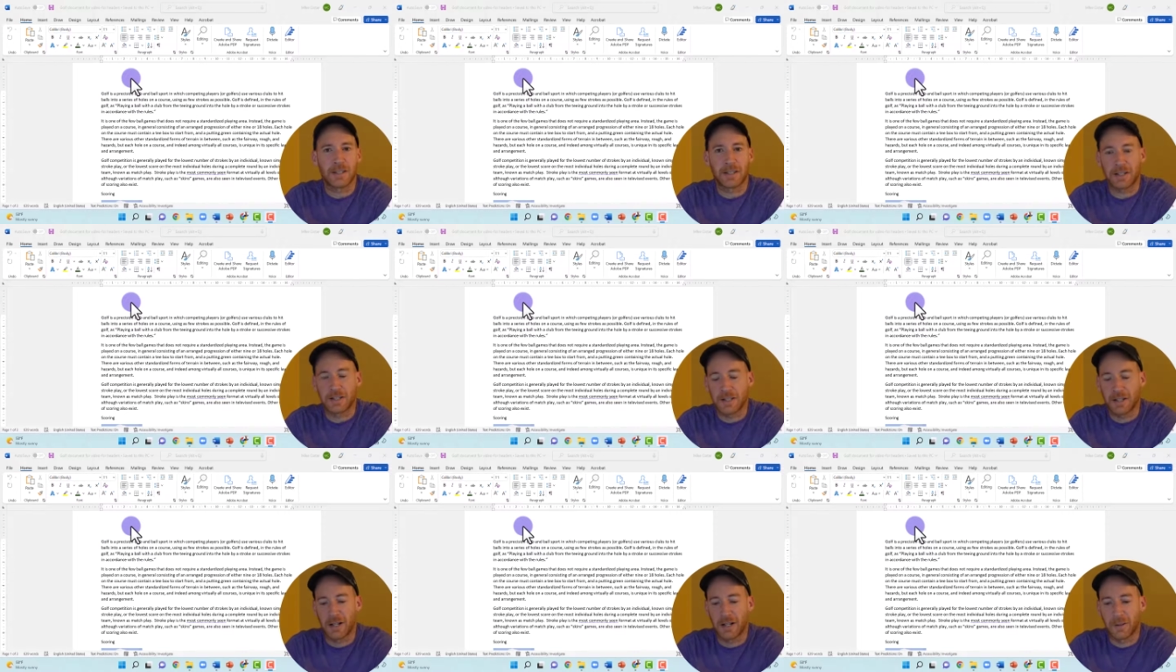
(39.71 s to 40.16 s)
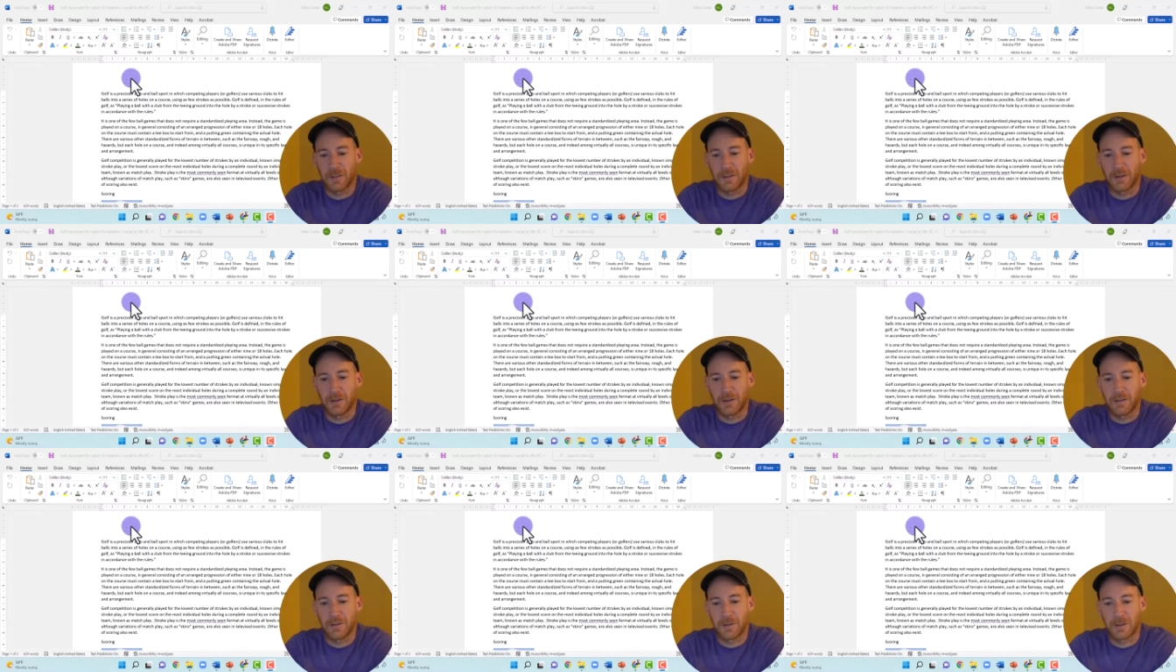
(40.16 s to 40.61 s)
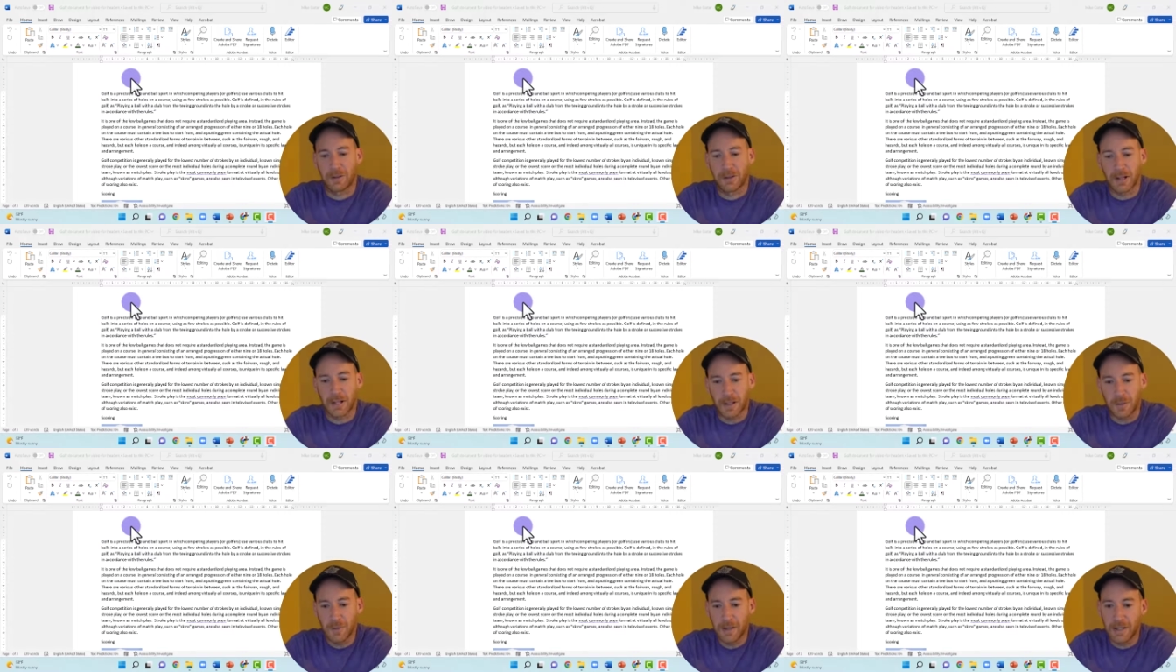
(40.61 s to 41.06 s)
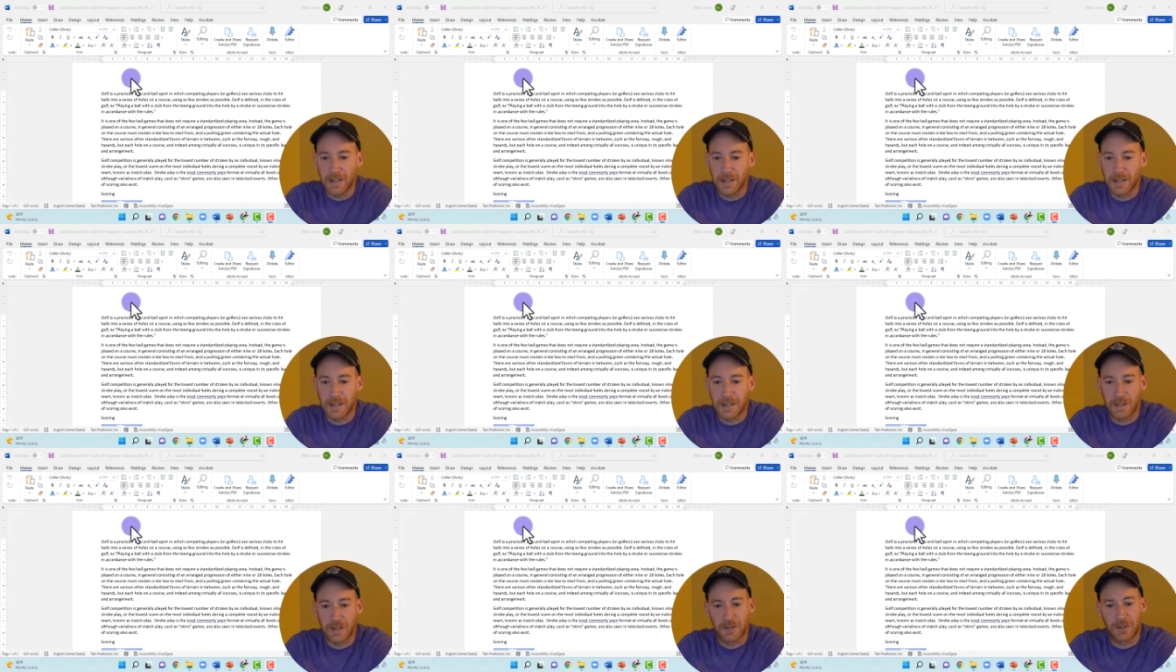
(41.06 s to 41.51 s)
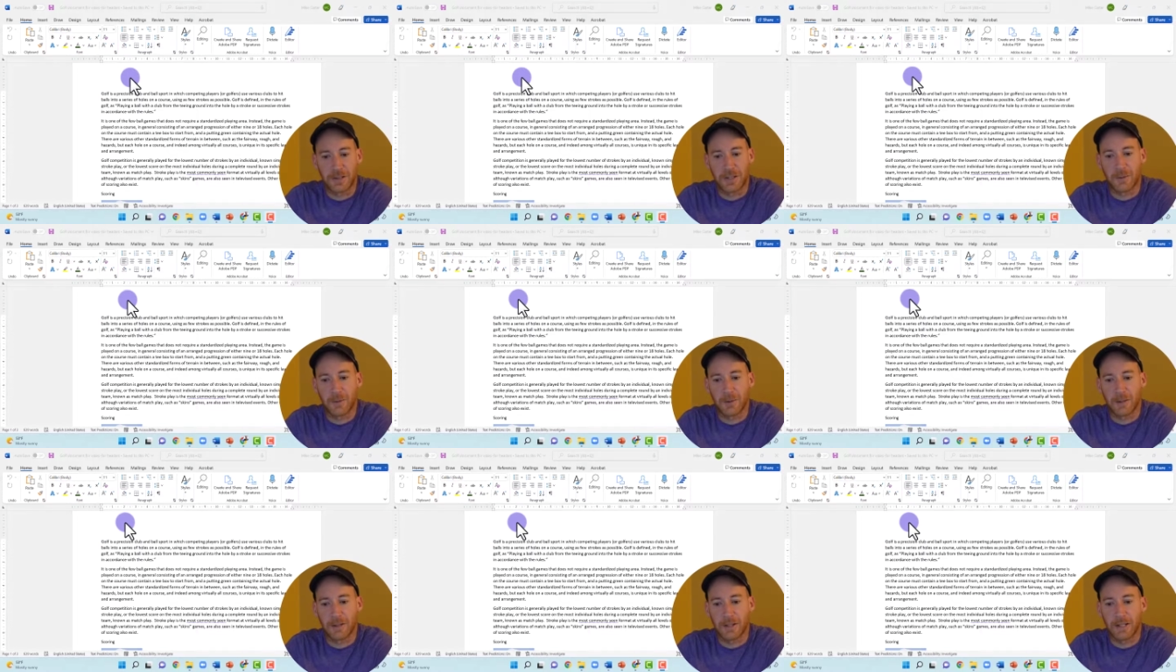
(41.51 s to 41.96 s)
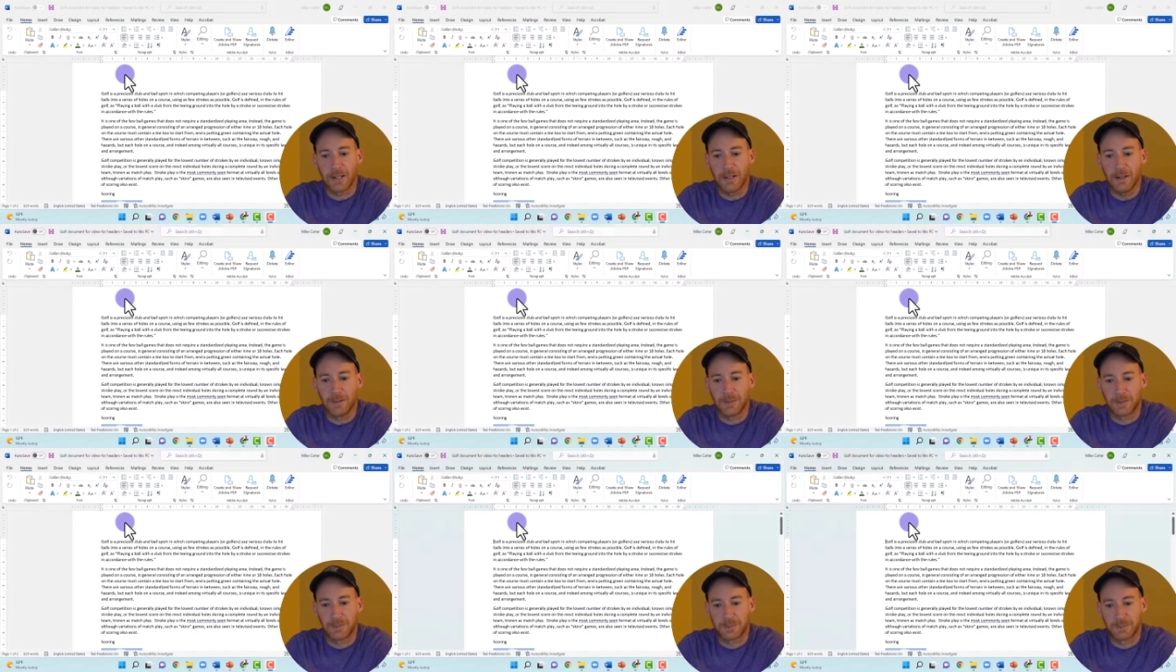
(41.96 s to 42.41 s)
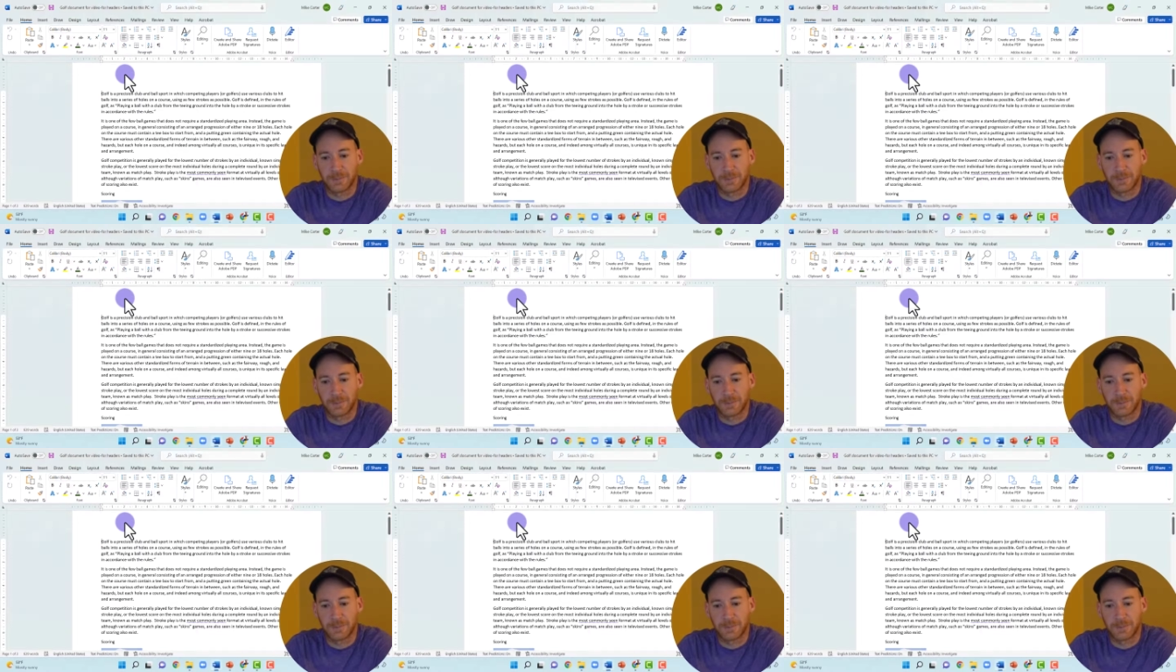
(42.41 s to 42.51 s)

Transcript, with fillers: at the top of your document and then just double click it.